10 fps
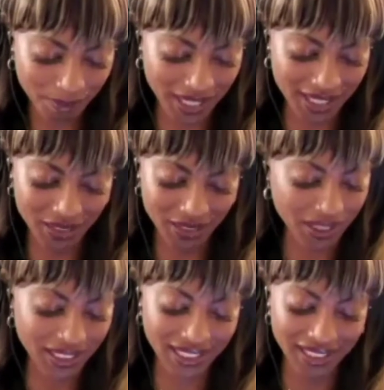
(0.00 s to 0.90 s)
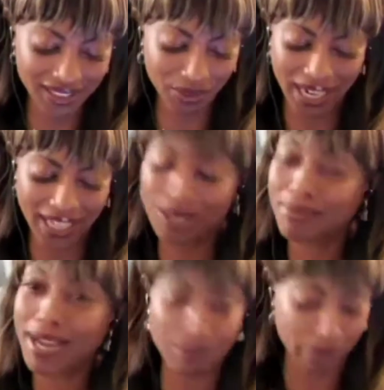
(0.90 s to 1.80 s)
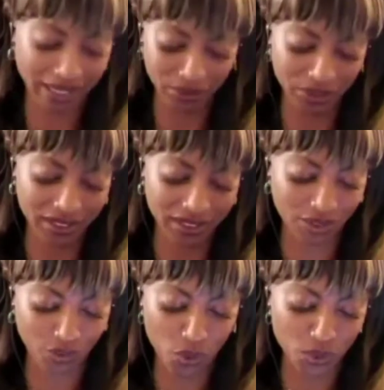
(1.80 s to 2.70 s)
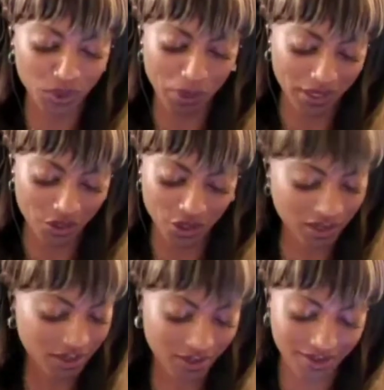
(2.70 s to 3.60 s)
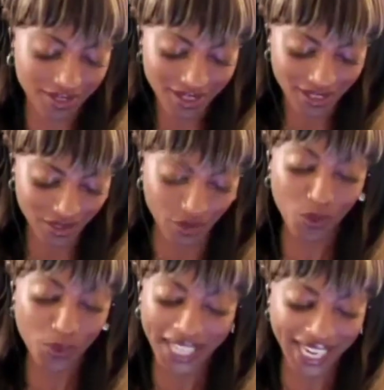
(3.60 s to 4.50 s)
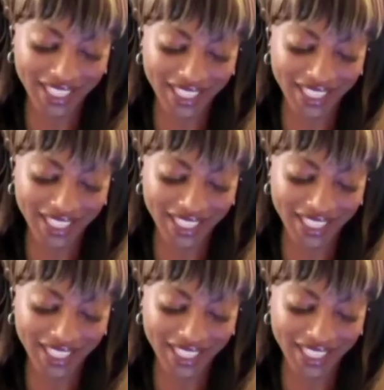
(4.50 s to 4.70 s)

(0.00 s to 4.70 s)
it is what it is. We can't get mad about it. We just got to roll with the punches. That's all we can